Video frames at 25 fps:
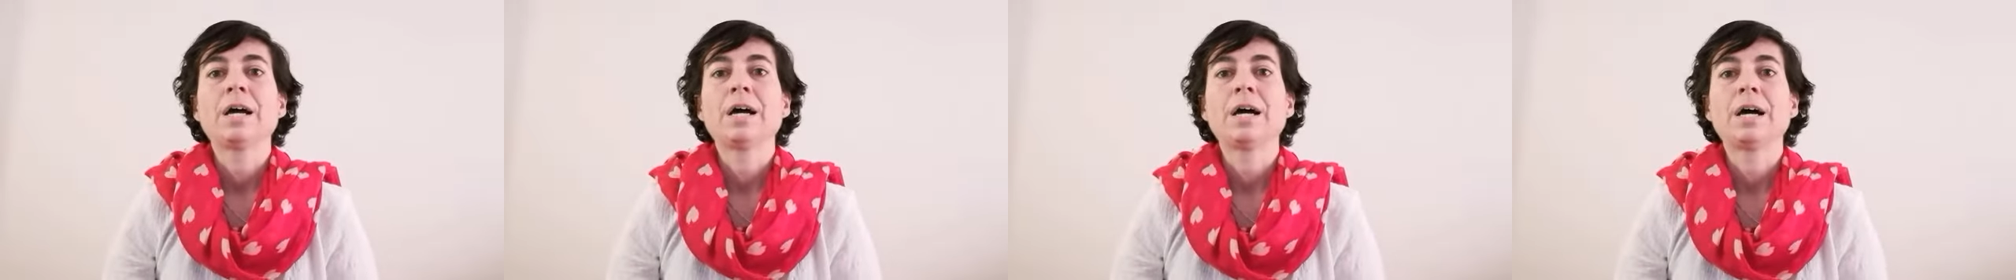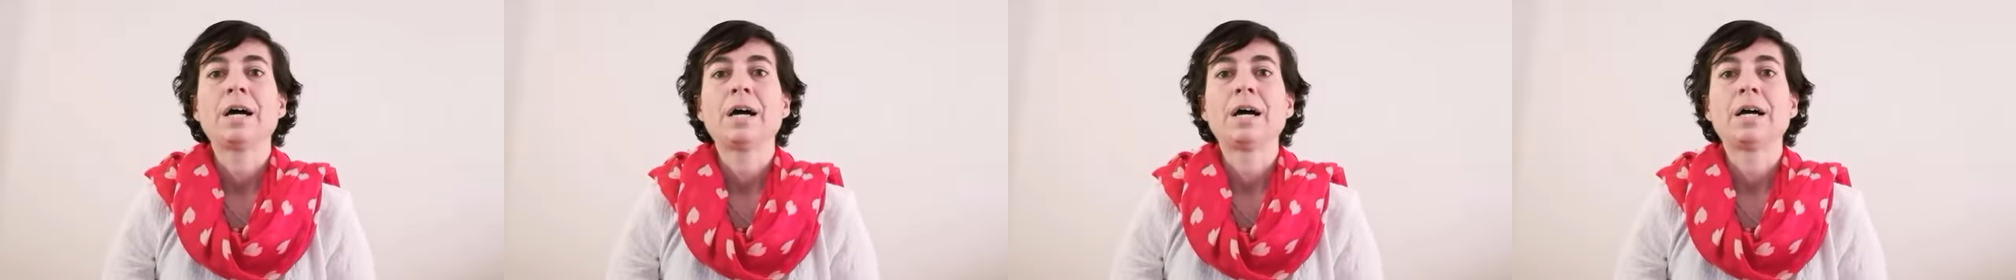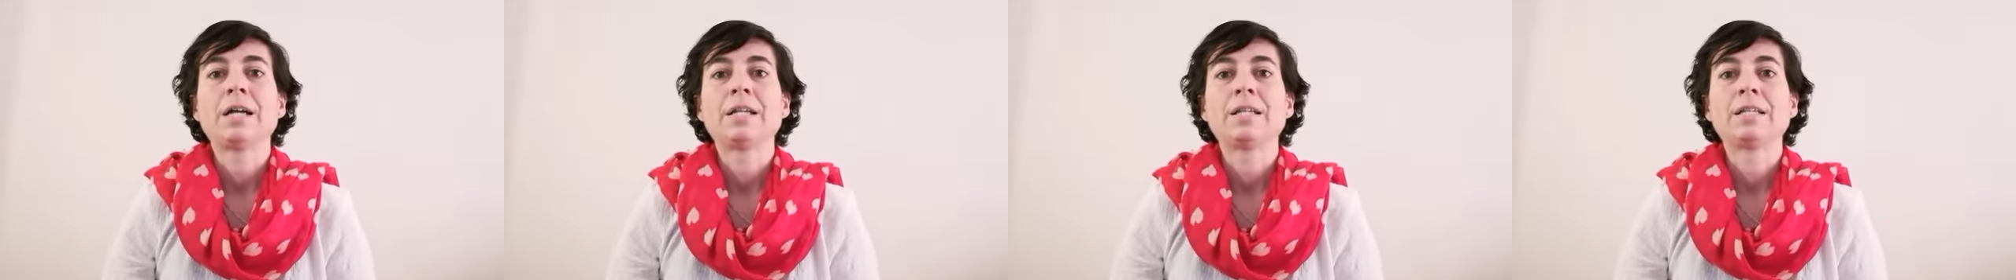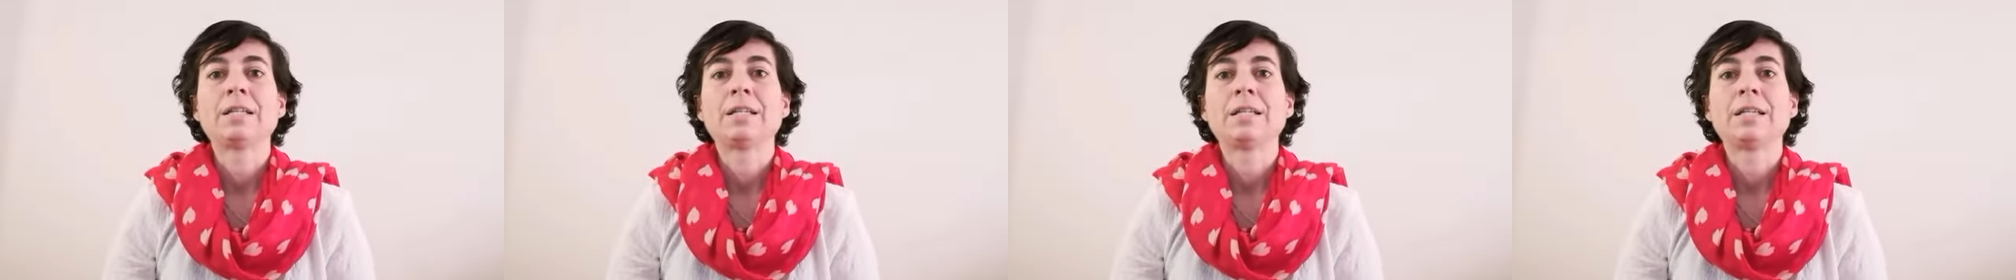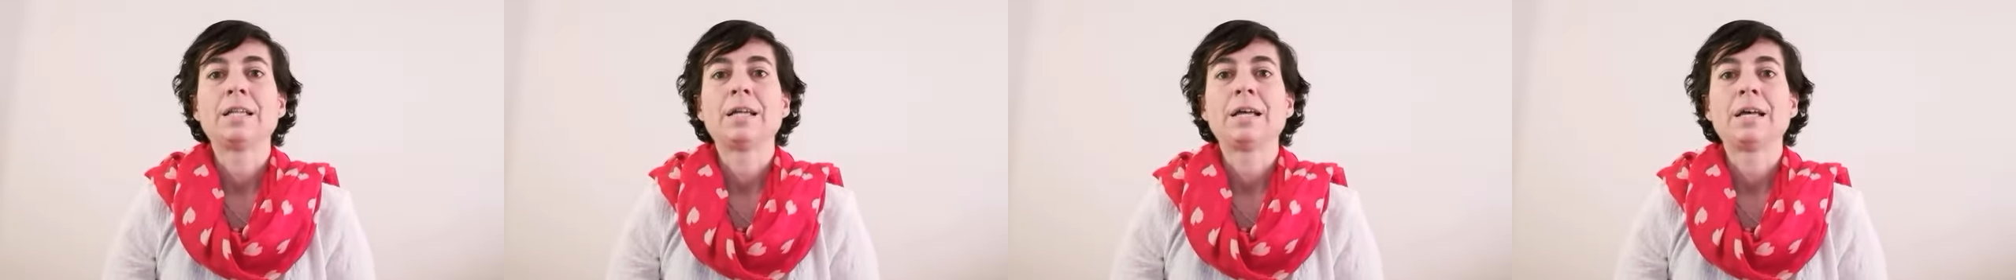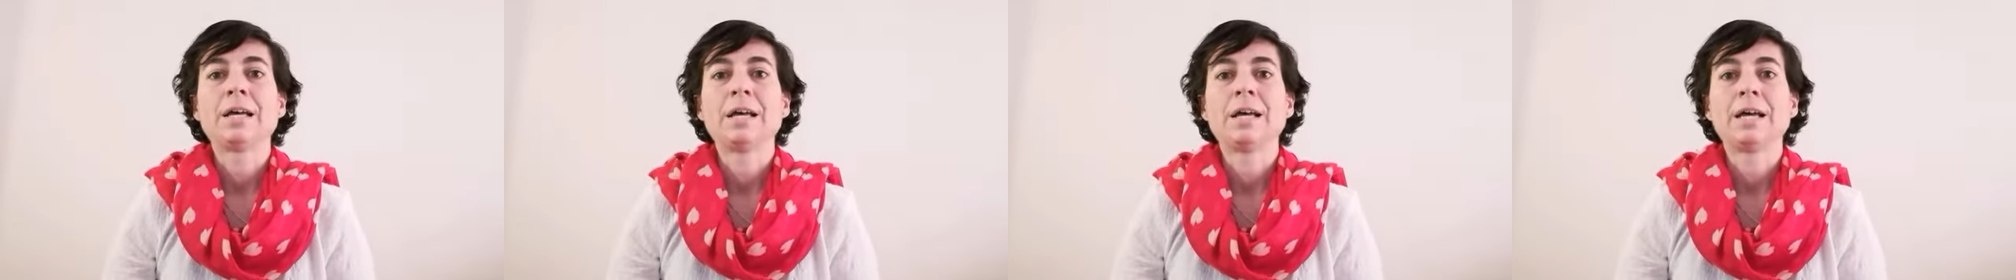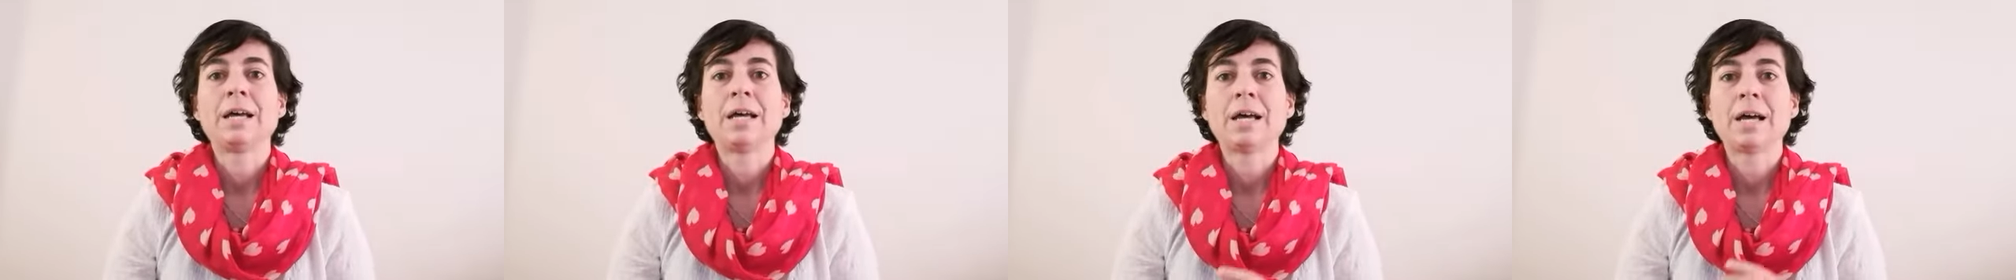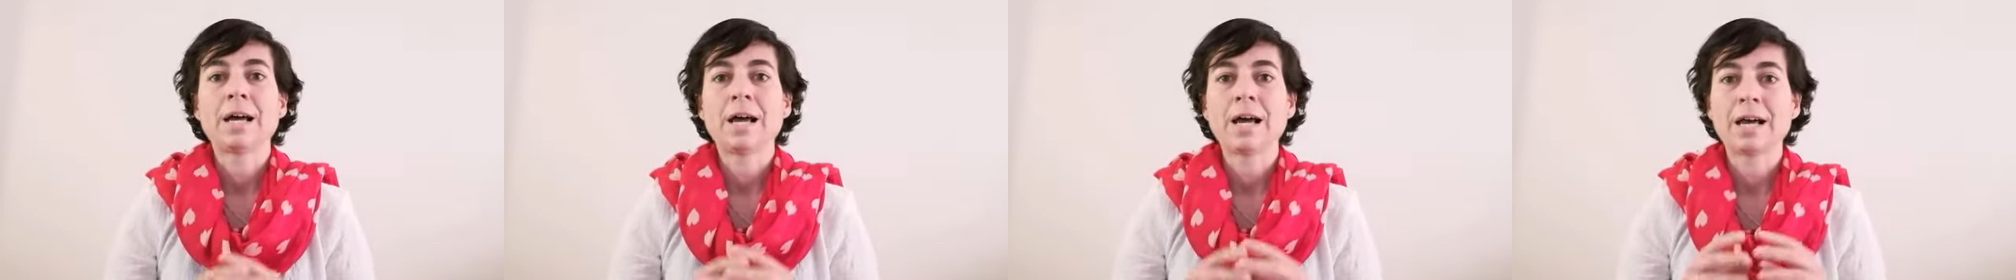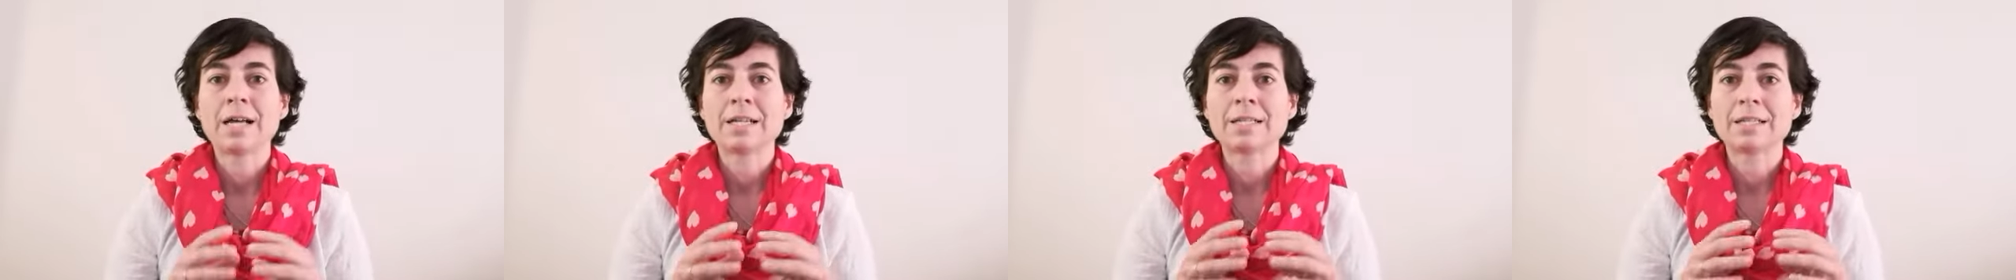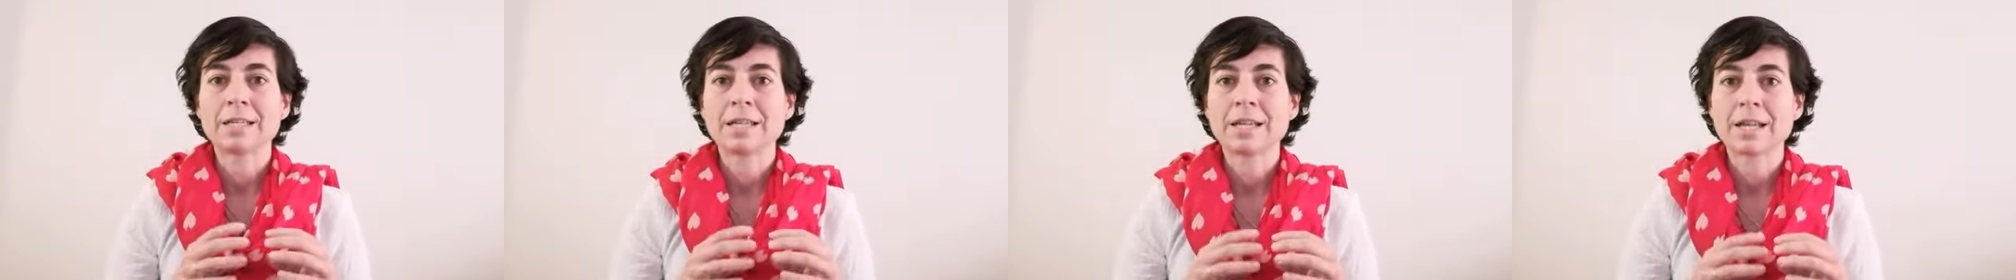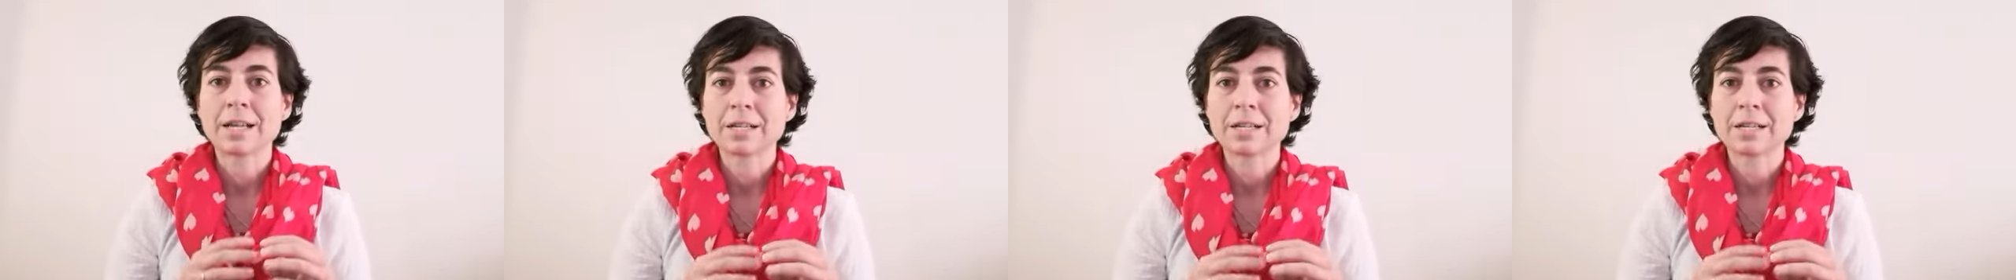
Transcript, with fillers: and uh, has an